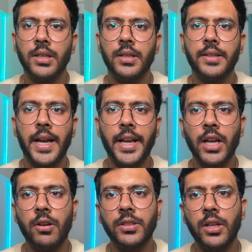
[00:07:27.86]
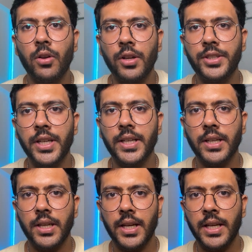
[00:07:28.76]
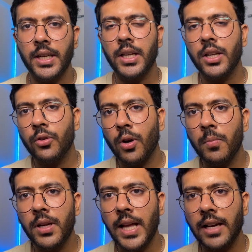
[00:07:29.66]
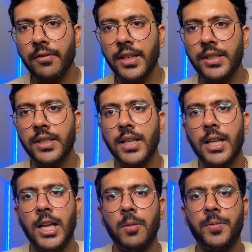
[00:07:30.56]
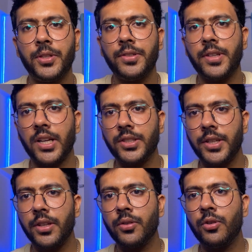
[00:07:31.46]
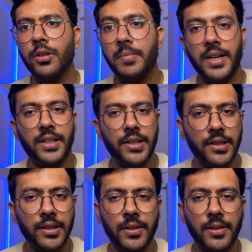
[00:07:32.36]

Writing out the logic in normal language helps you structure your code better.